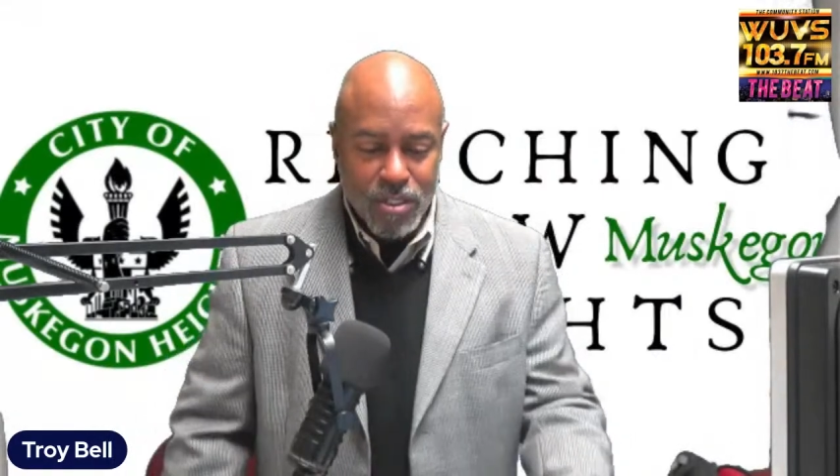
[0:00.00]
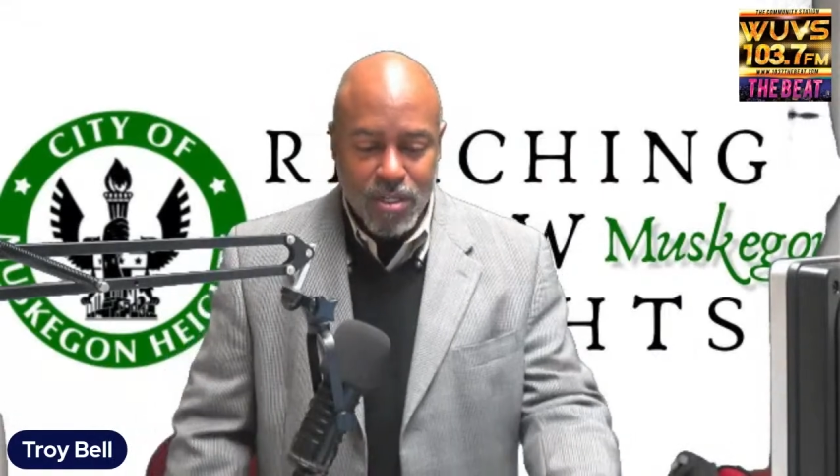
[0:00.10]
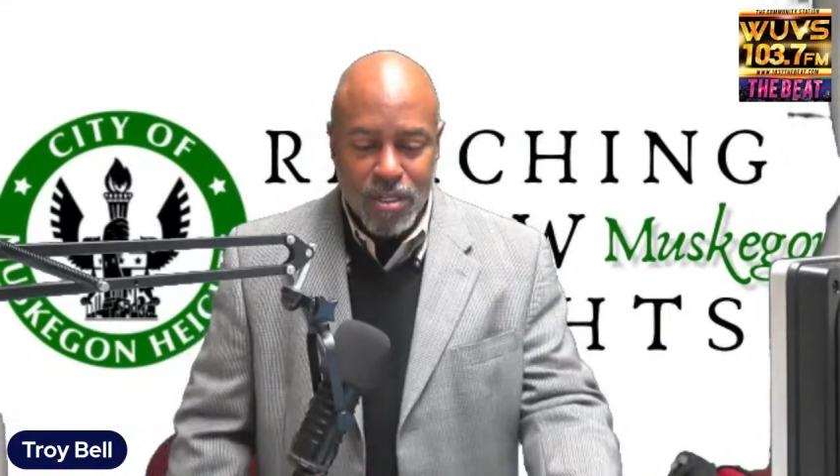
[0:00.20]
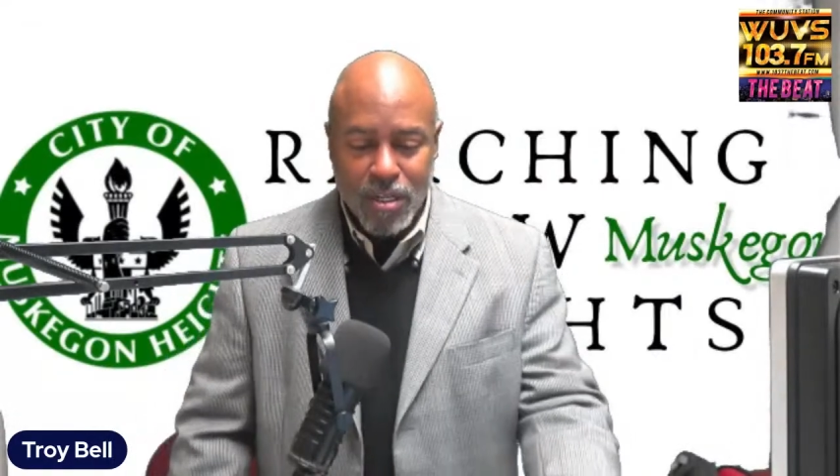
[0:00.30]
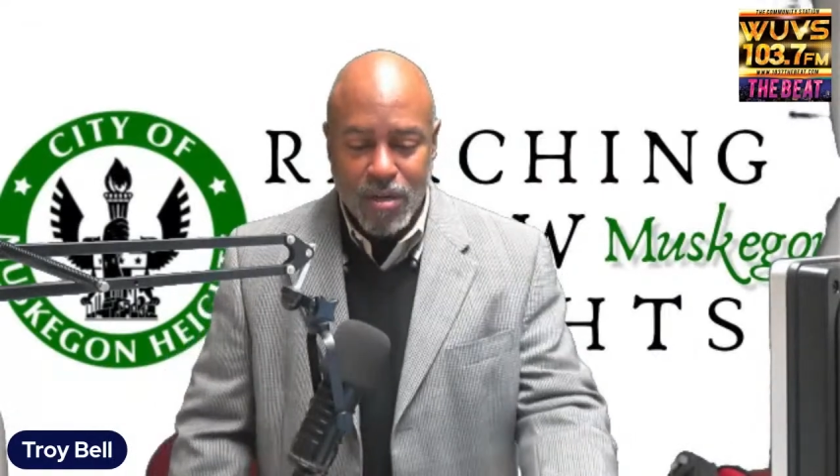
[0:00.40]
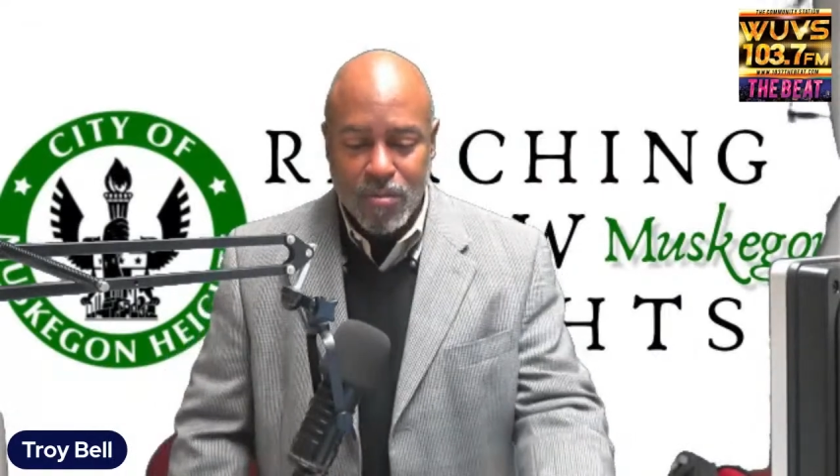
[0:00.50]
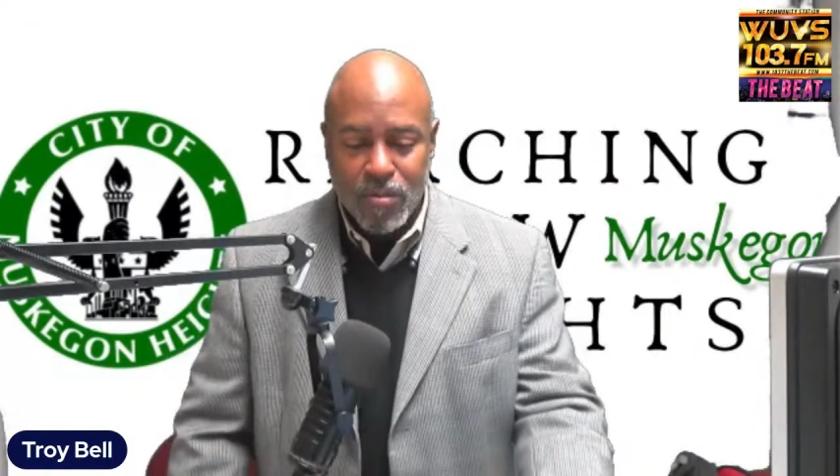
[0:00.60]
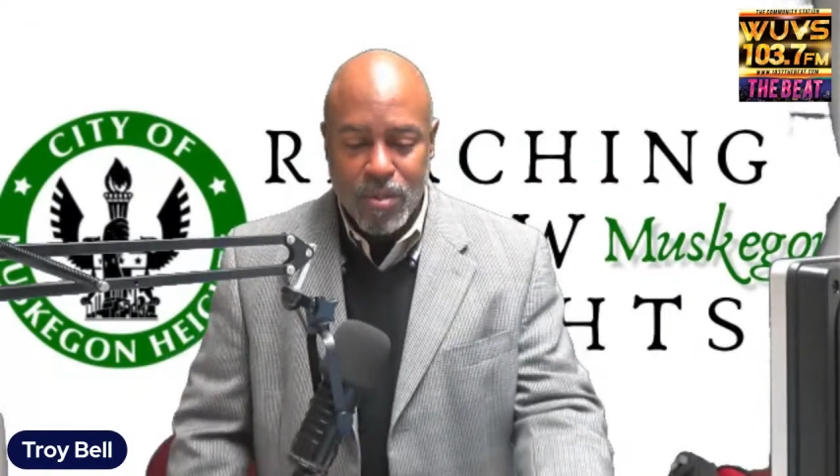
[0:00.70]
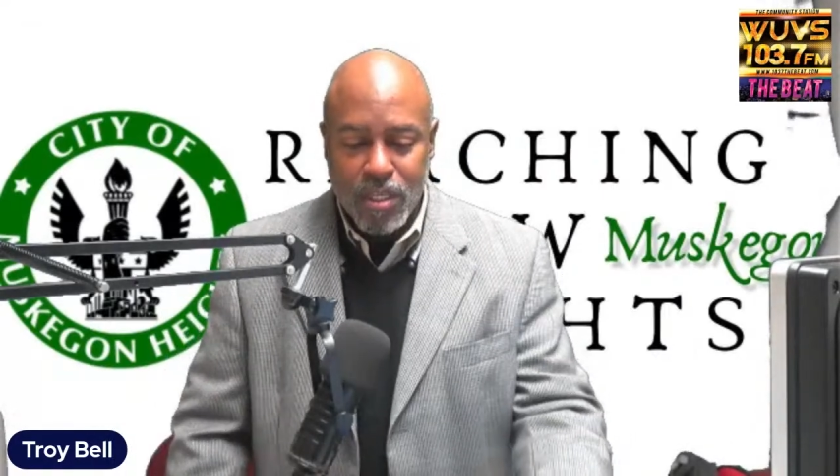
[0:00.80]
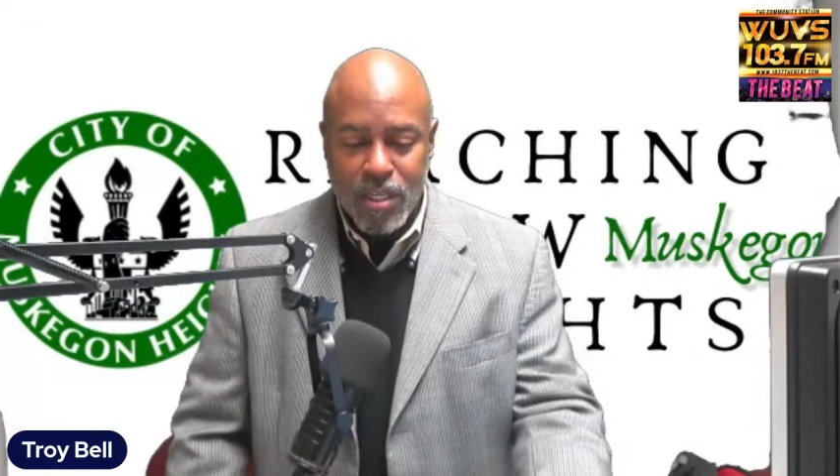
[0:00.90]

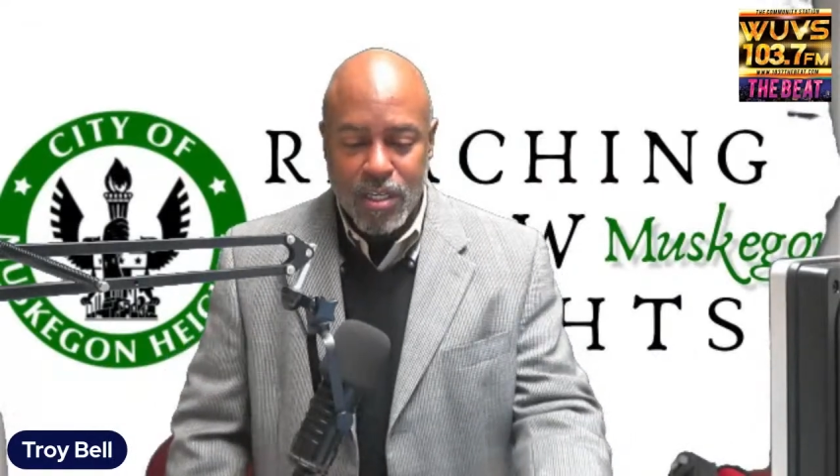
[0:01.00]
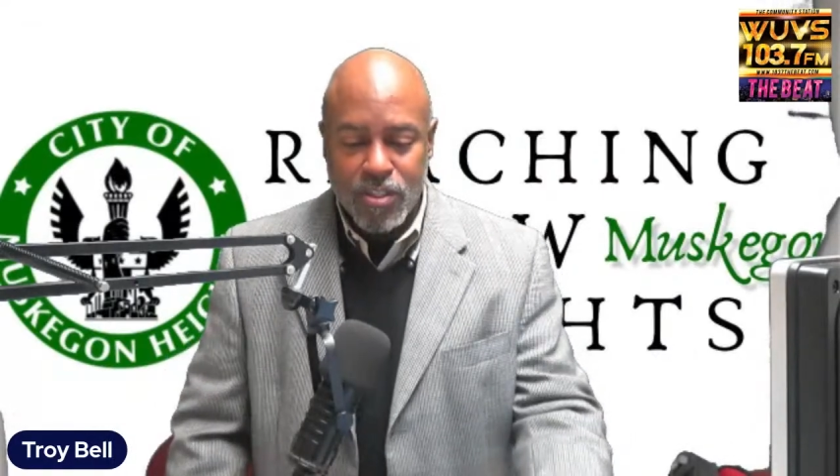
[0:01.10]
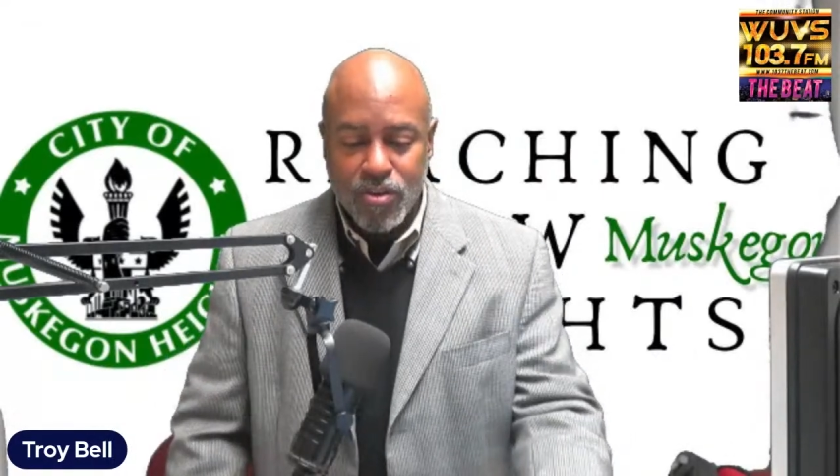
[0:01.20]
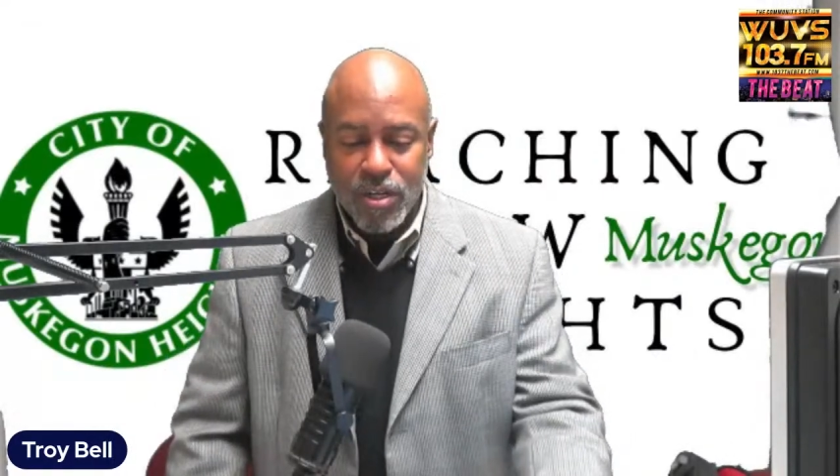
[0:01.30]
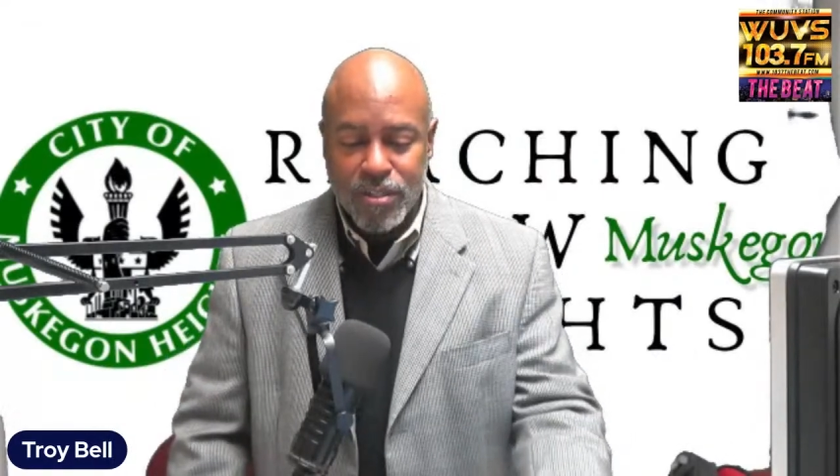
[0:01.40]
The Treasury